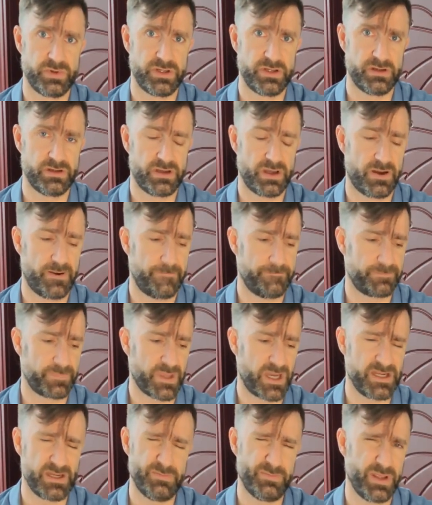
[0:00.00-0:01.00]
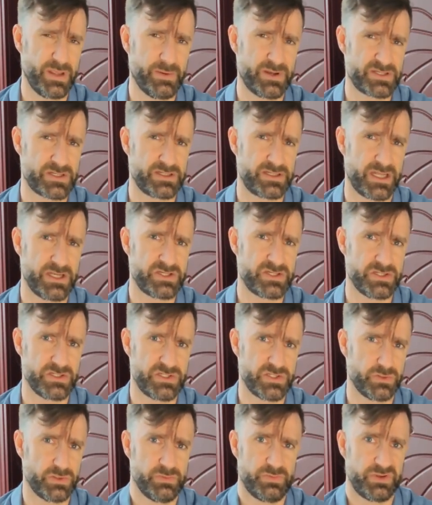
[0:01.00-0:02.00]
and I didn't pay much attention
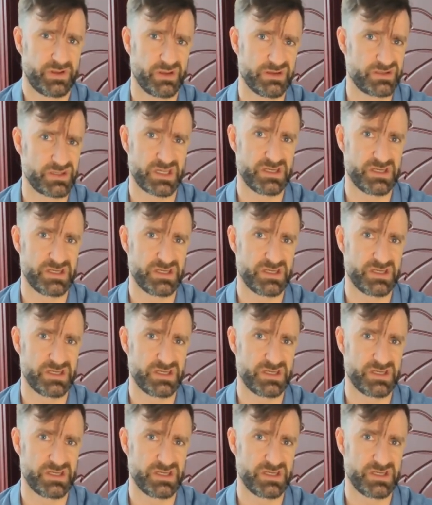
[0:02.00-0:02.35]
to it because